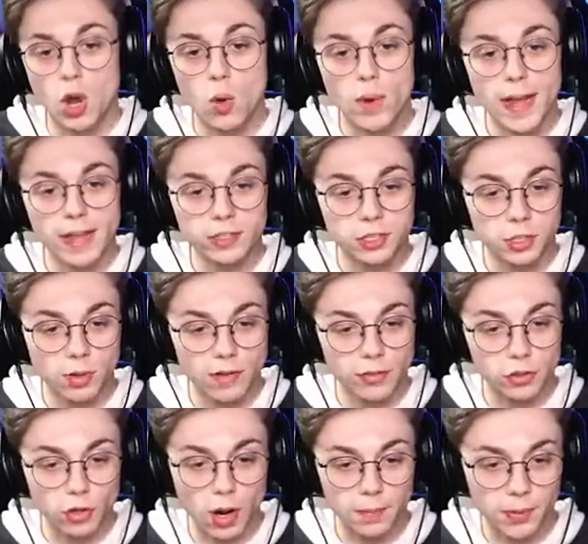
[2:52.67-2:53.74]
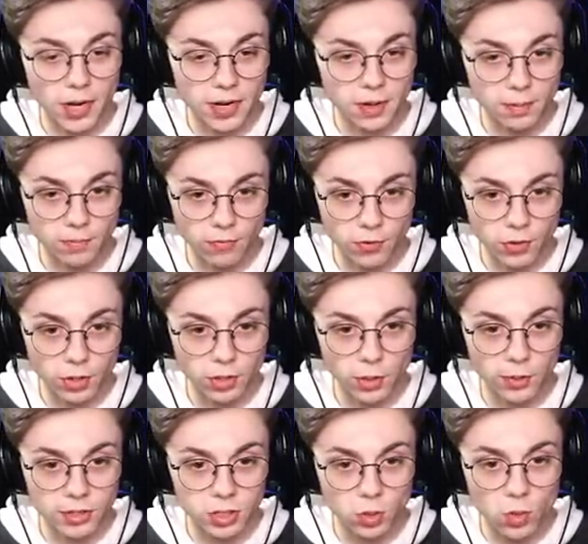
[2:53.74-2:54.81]
Oh, we actually do have a dropped item for the
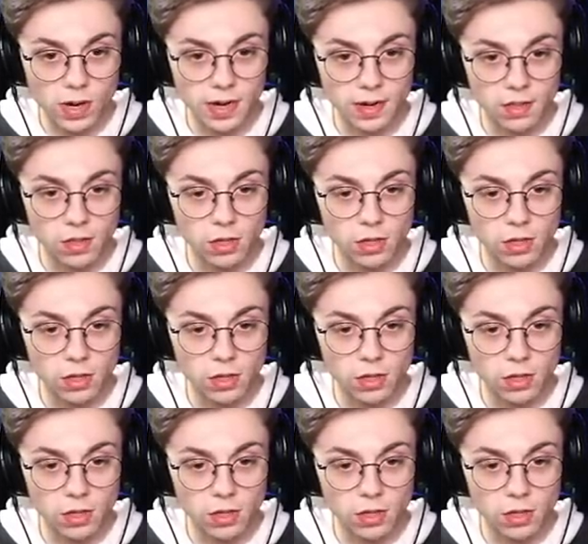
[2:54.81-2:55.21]
glowing squid.